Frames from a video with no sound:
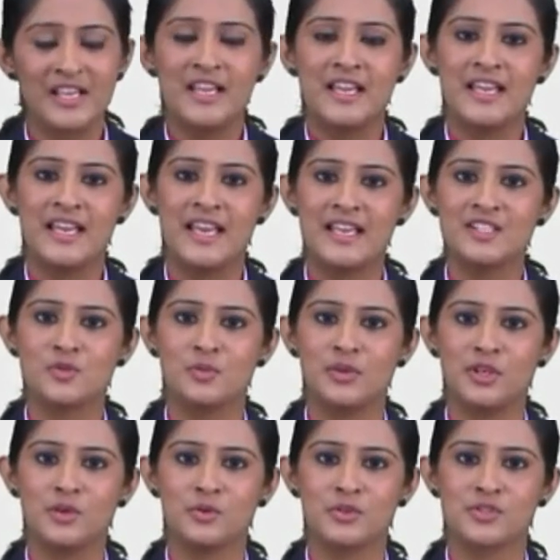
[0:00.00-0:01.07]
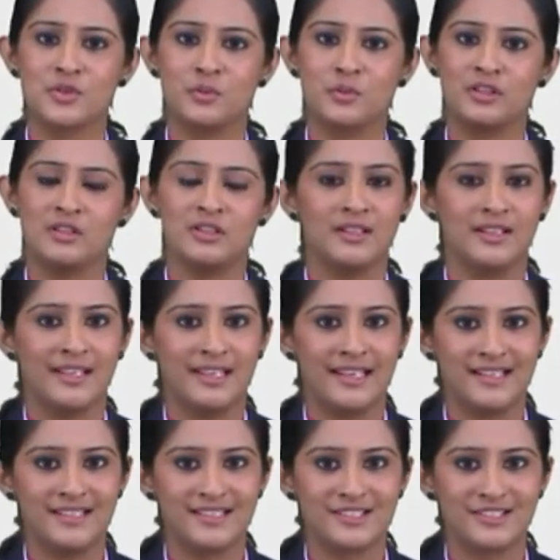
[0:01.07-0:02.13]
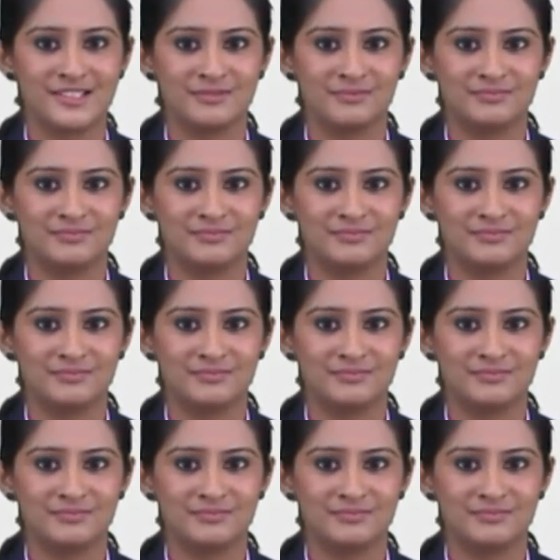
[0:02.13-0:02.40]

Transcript: Hence we use the word is.